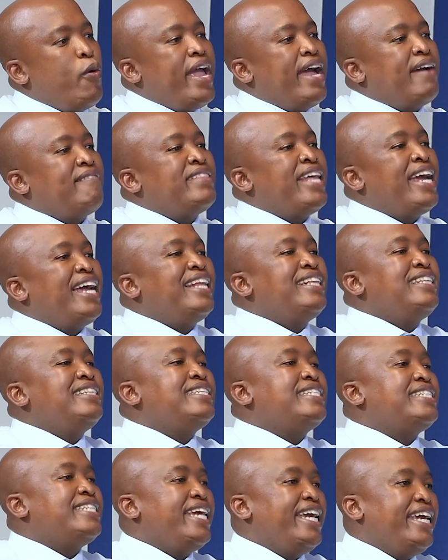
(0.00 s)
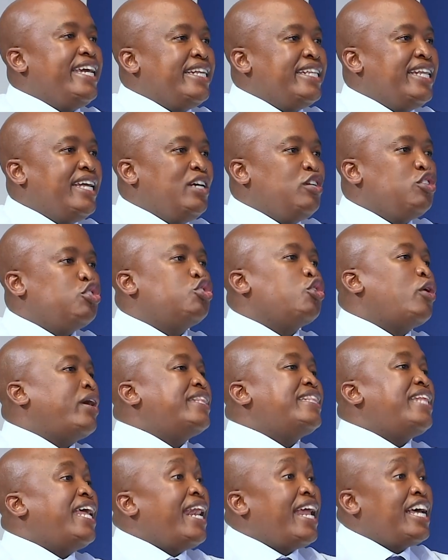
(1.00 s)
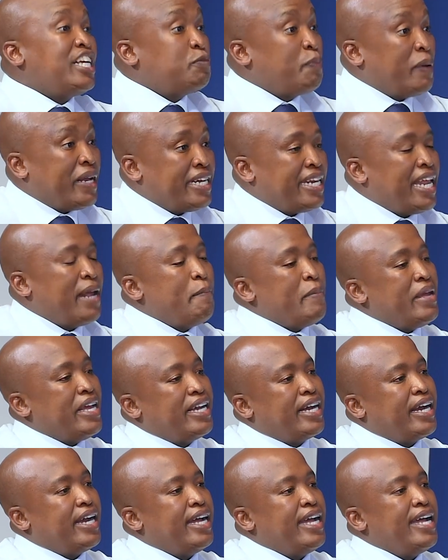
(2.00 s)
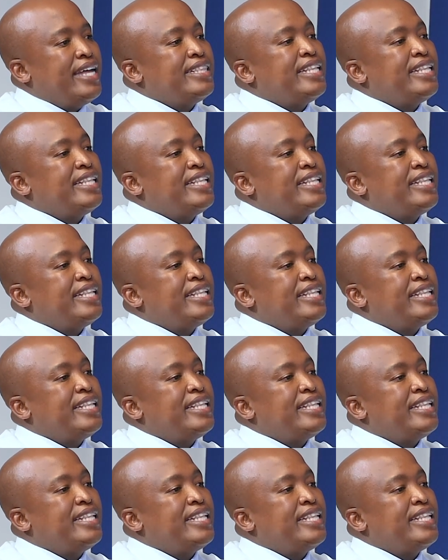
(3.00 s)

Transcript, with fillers: We have then seen during the last pandemic